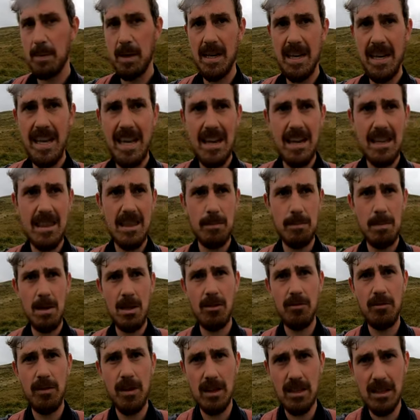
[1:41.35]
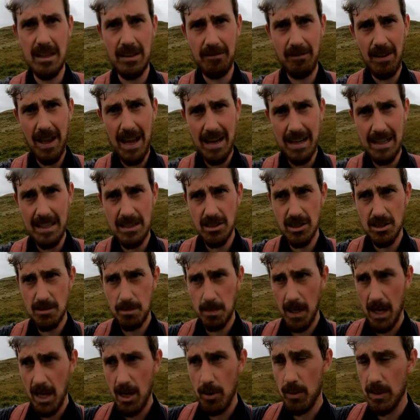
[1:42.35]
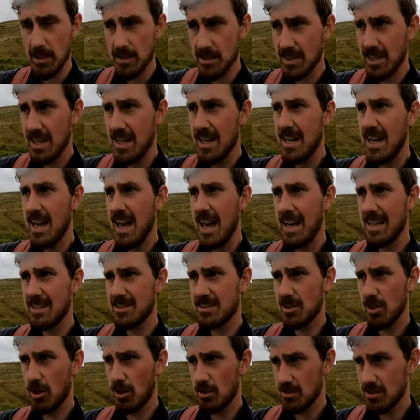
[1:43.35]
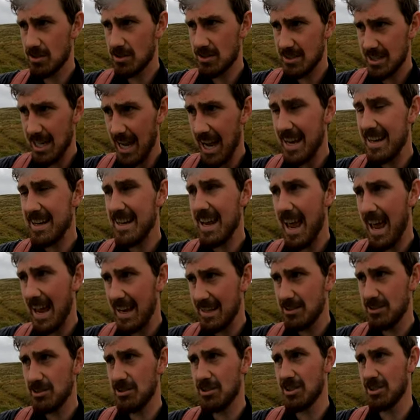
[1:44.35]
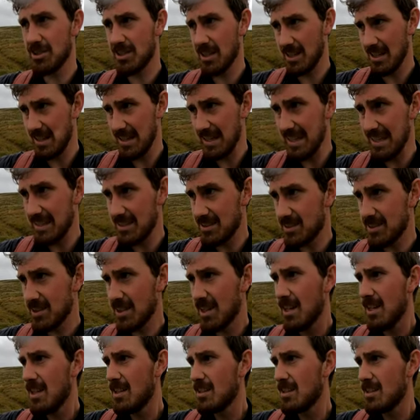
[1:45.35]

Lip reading: And here the Millfield Valley just below us has got 10 henges at least.